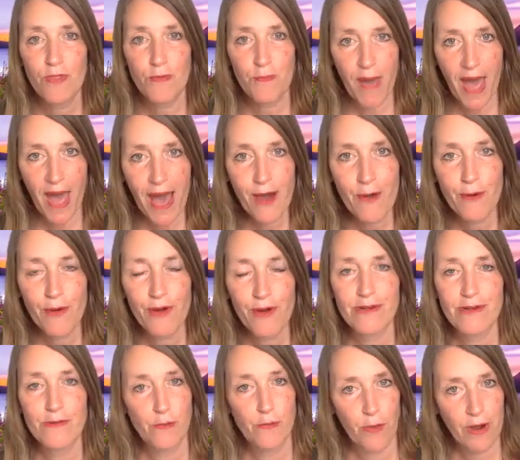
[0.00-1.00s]

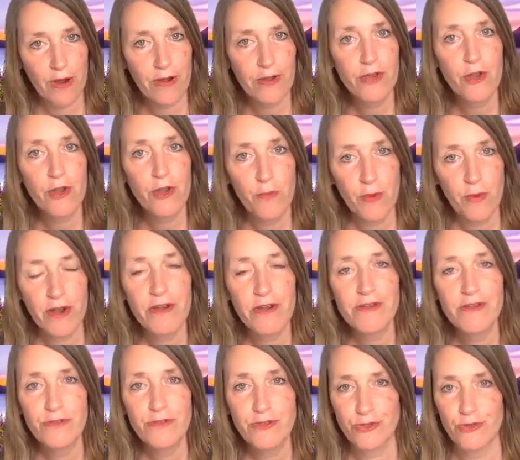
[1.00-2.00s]
power. Where do
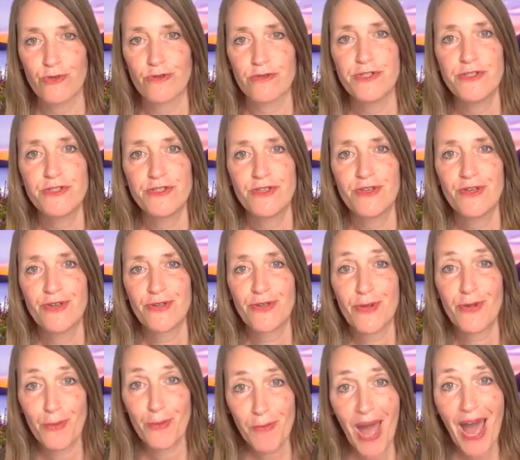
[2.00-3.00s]
you source
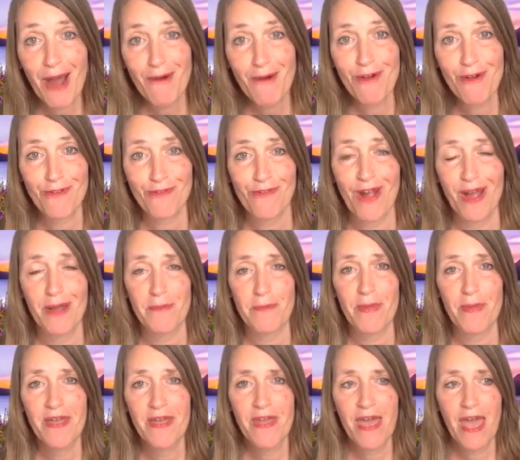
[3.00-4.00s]
your power
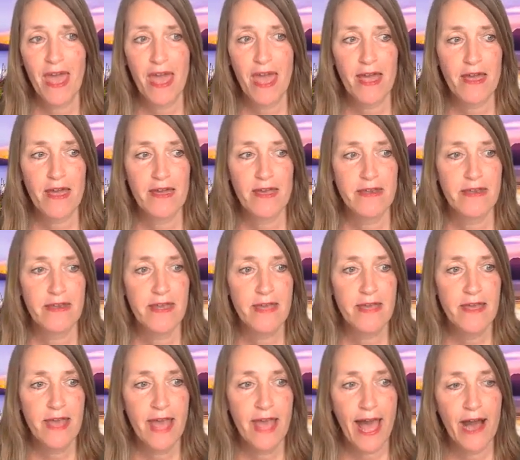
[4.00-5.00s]
from? And
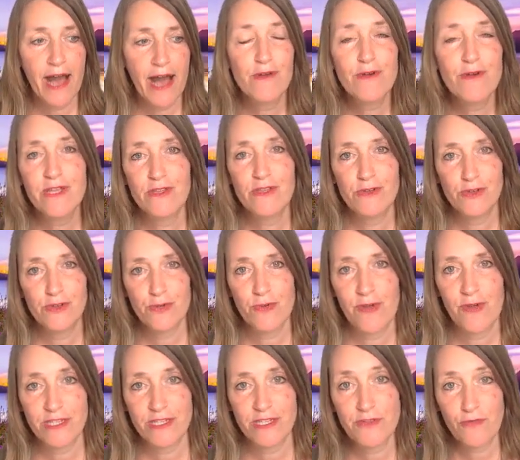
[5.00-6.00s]
how can you
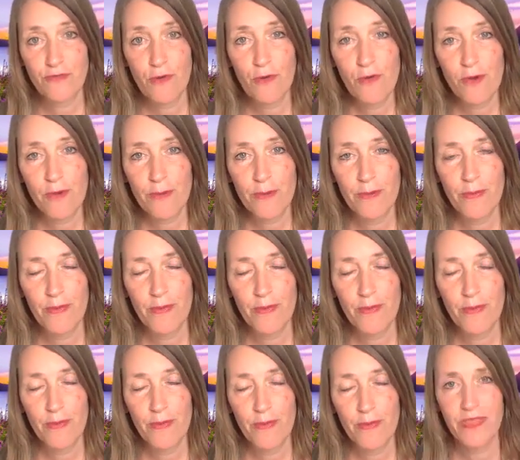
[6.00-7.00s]
transform
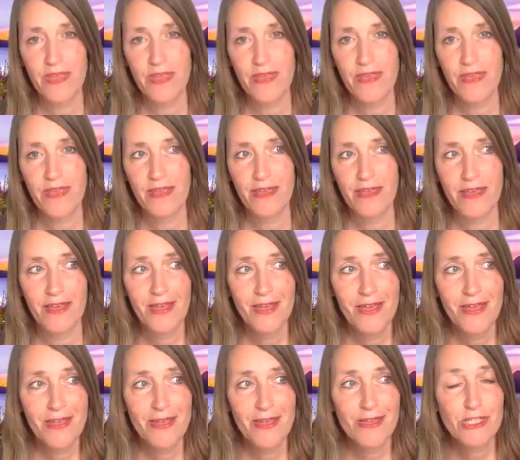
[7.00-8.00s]
the
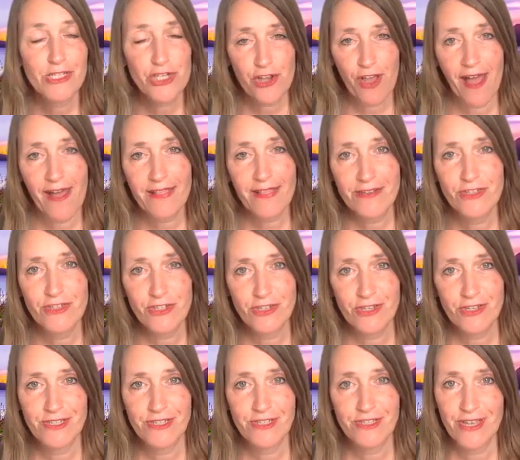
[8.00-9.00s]

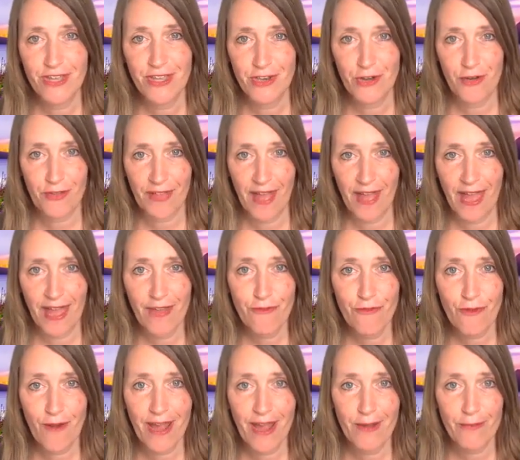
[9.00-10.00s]
challenges in your life,
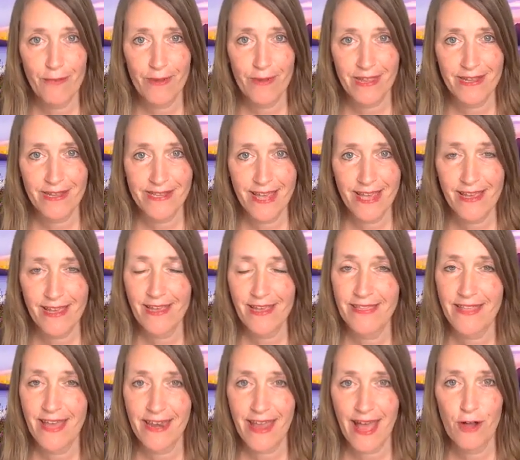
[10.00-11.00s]
right? Really taking
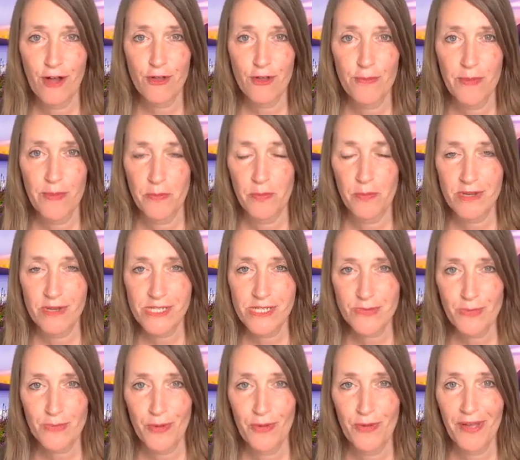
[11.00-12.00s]
that alchemy
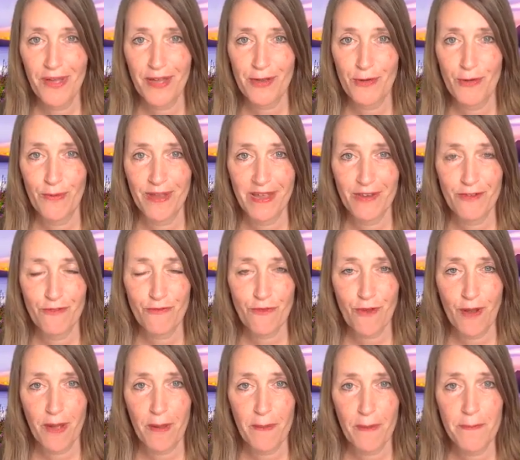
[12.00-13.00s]
principle and going
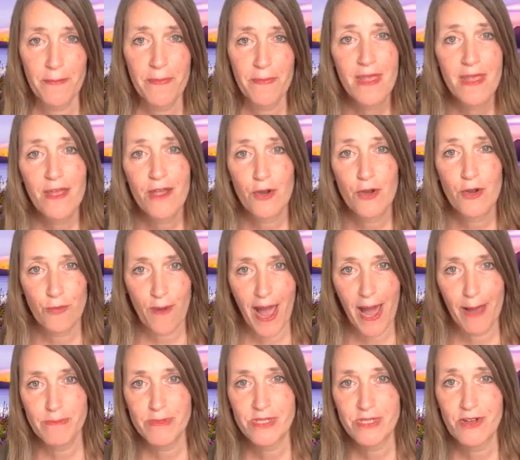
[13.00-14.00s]
from
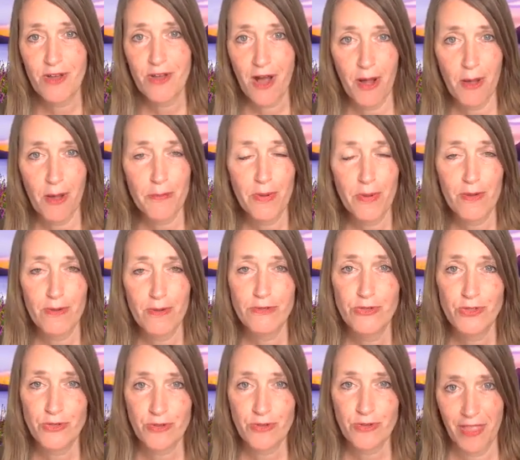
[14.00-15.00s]
crap to
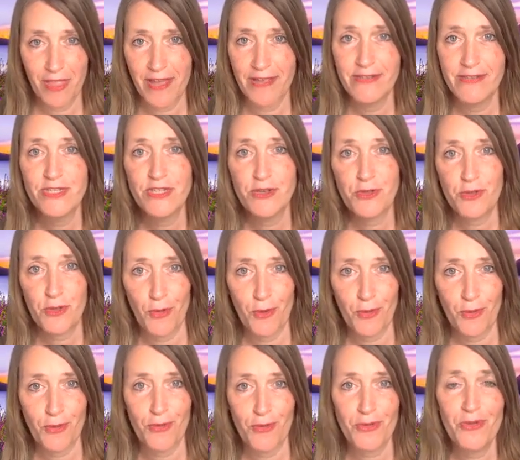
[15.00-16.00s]
compost, or lead to
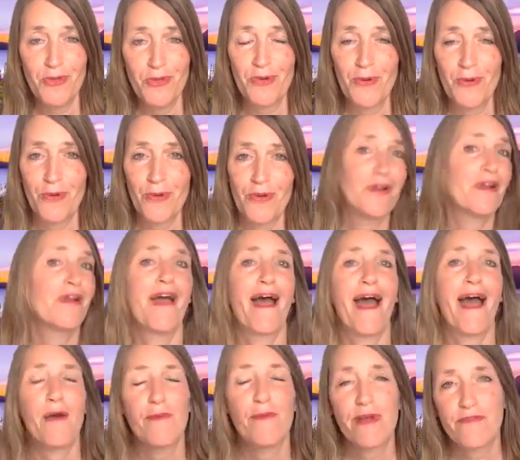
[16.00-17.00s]
gold, or
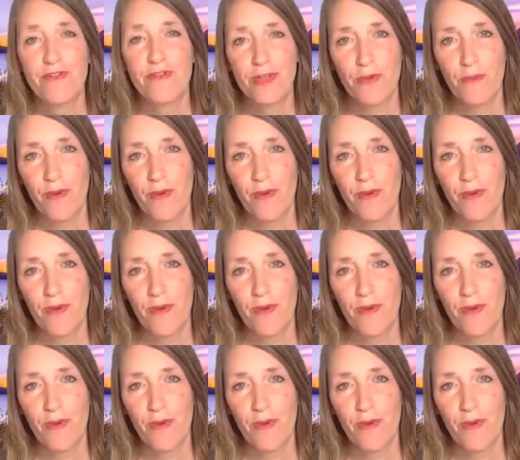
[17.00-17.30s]
however you